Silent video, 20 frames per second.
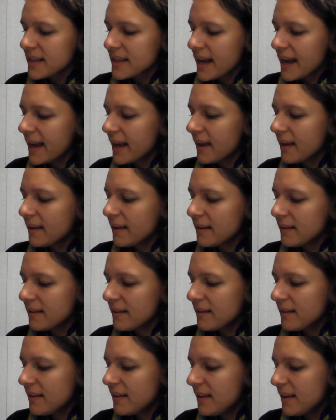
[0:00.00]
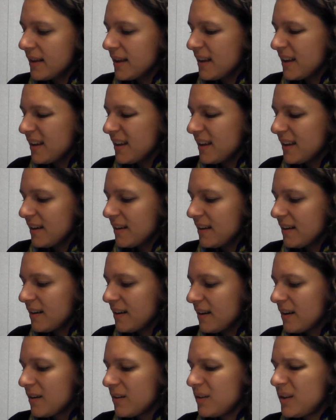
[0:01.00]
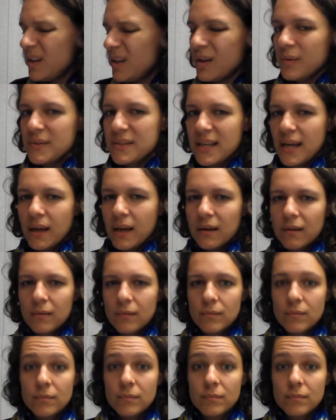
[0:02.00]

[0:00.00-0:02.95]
I using?